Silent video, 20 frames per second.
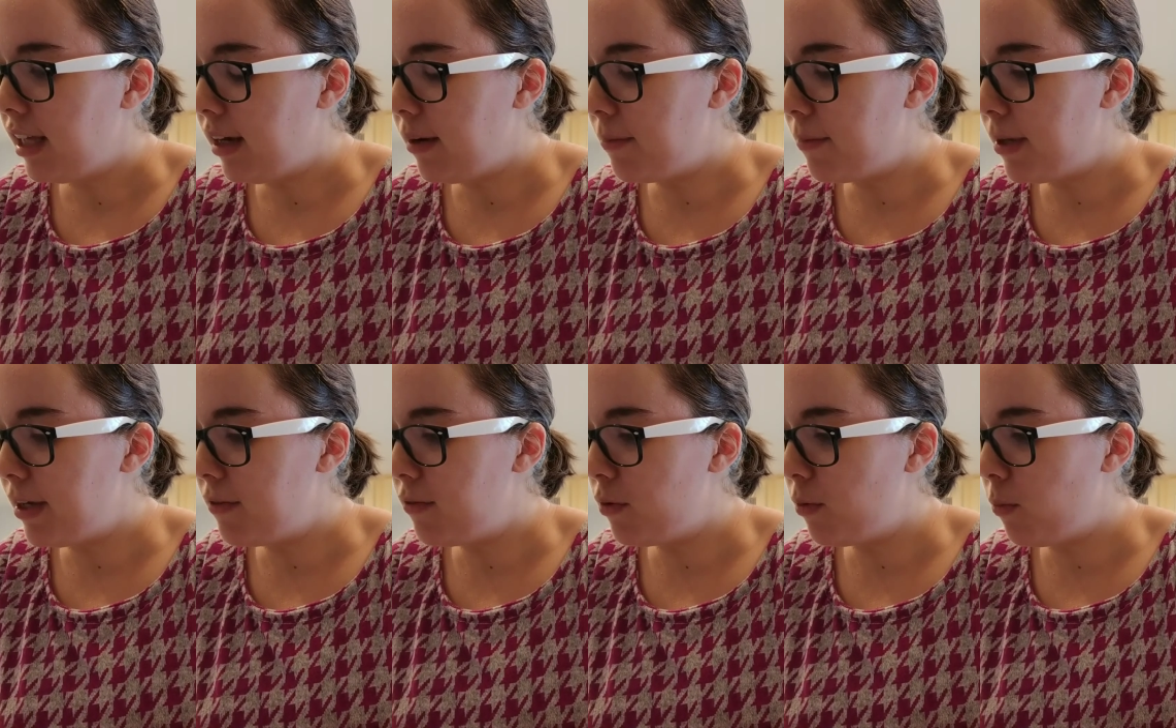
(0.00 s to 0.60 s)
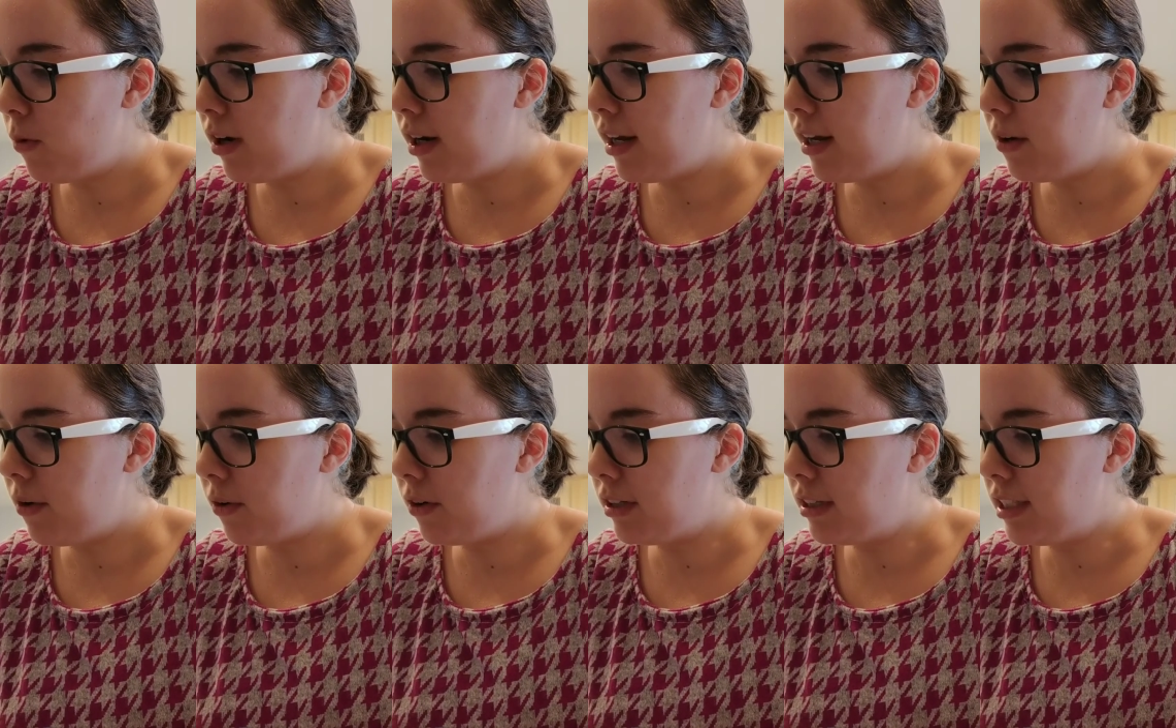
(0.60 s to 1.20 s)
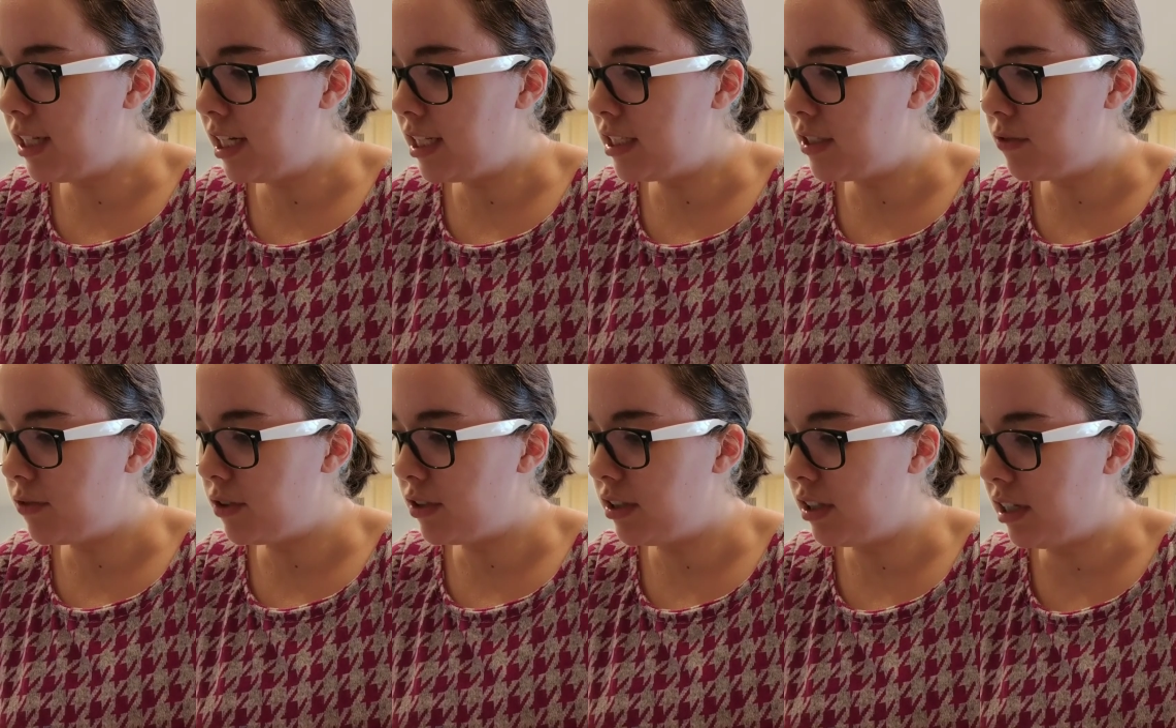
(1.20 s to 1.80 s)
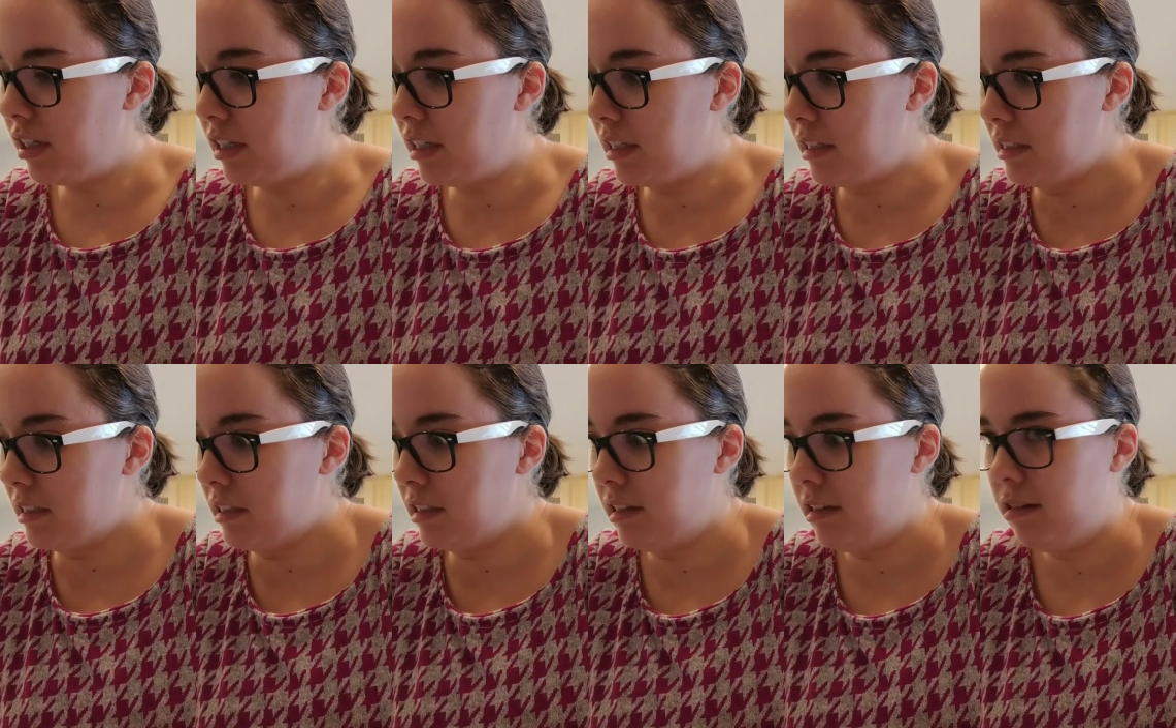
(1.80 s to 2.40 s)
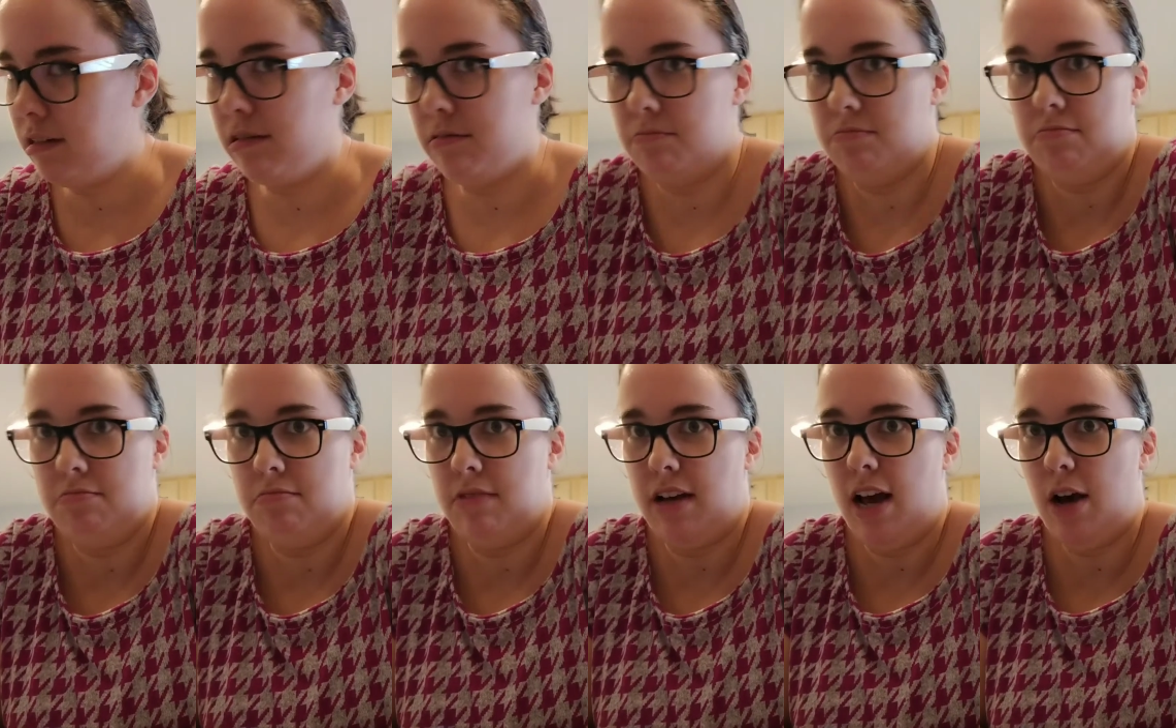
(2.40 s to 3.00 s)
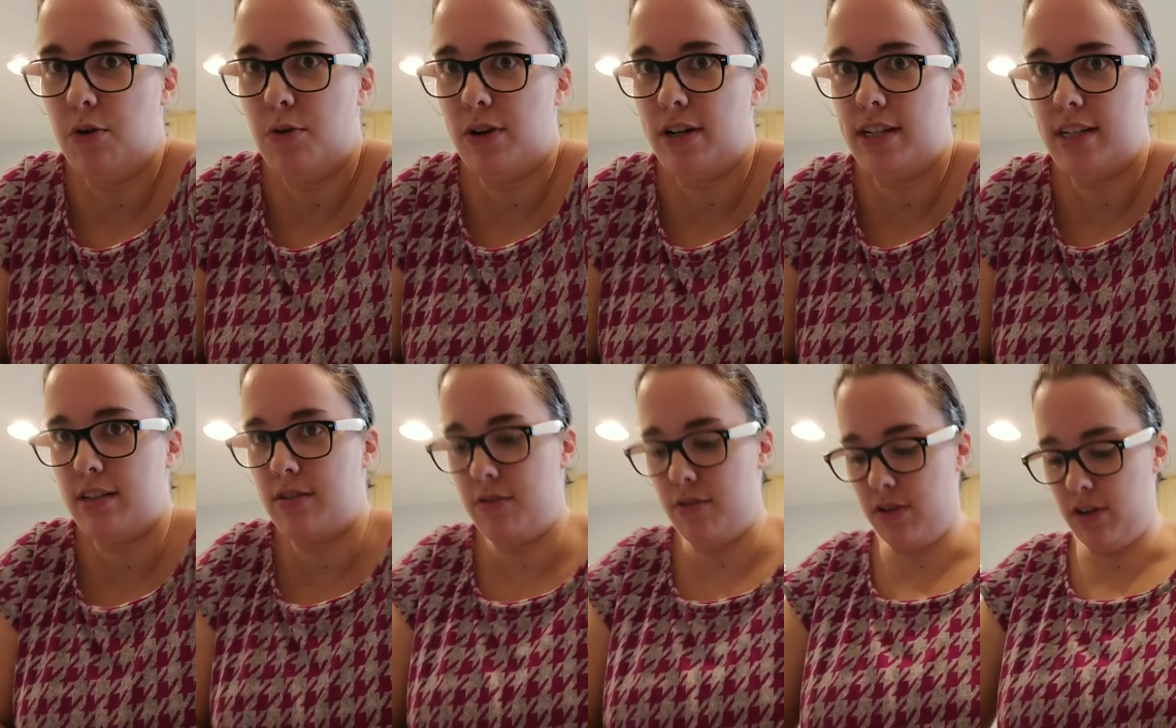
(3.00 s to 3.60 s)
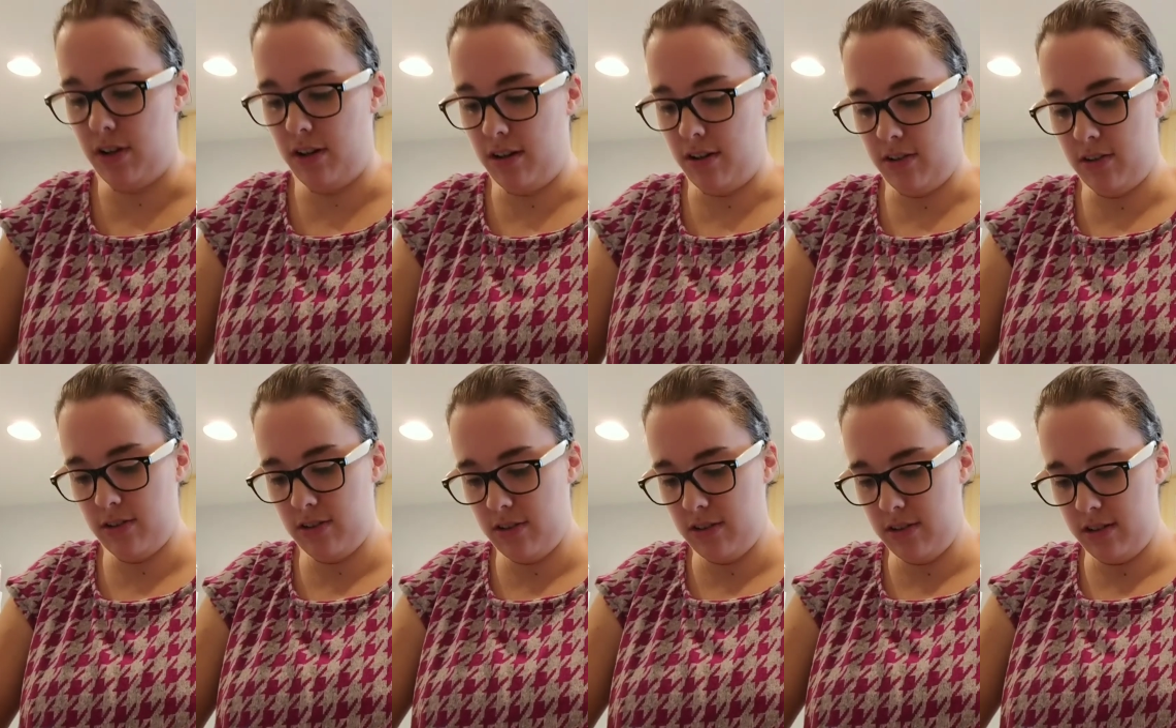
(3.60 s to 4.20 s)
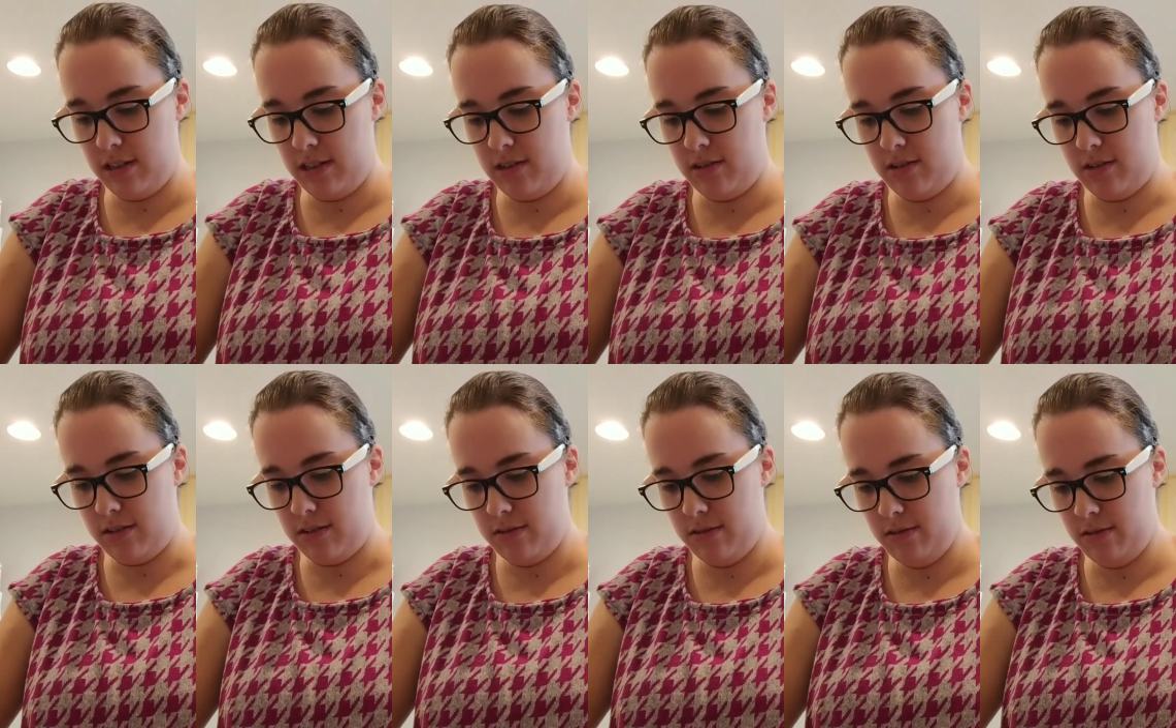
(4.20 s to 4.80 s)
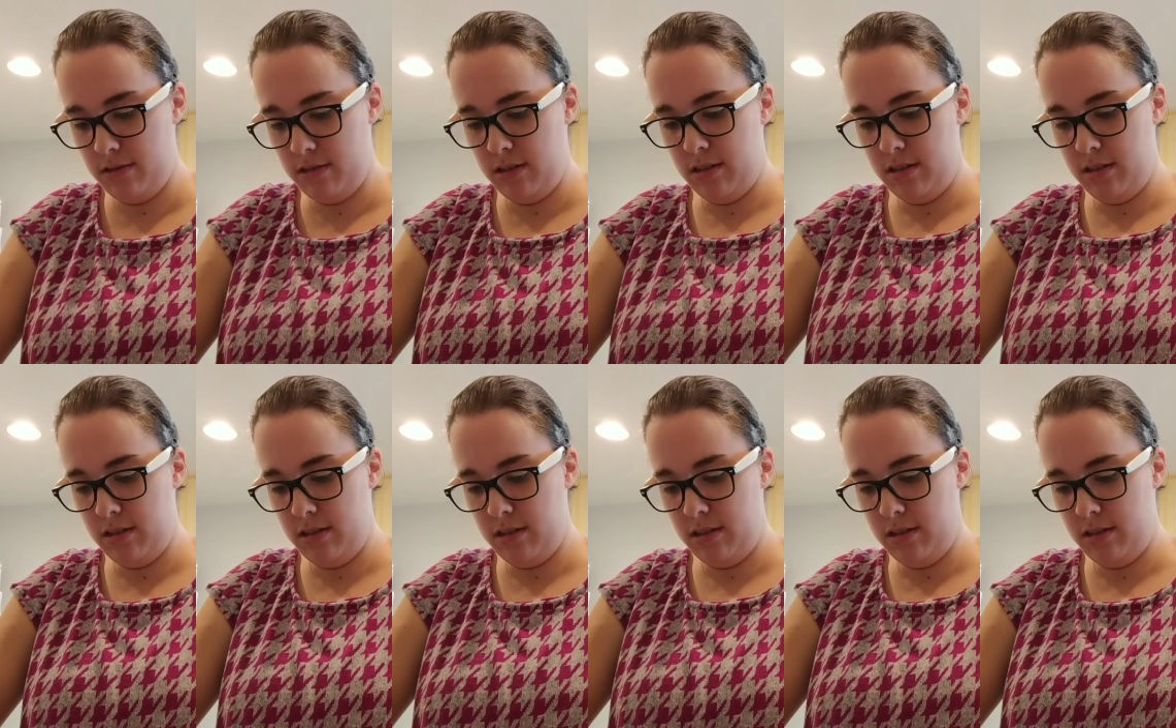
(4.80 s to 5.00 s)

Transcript: Yeah, bake for 1 hour and test for doneness. How do I test for doneness? I don't know.